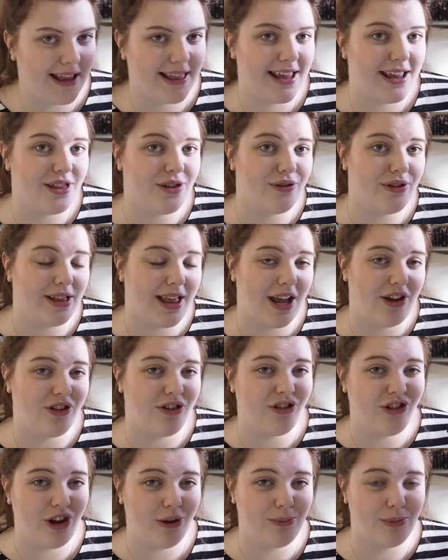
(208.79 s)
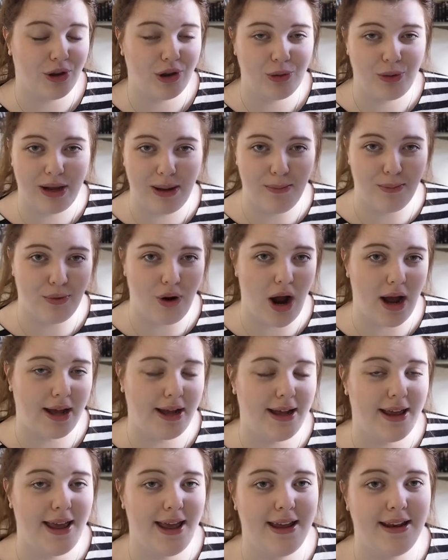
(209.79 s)
I think the relationship between
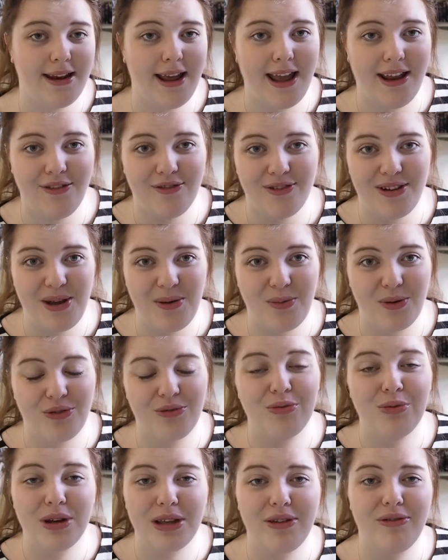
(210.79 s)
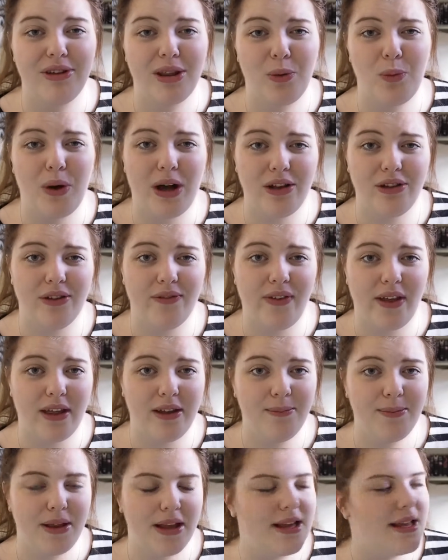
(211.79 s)
Briar and Henry was really well
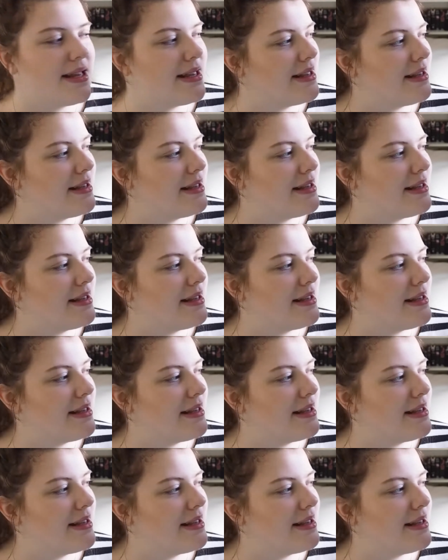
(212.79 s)
developed.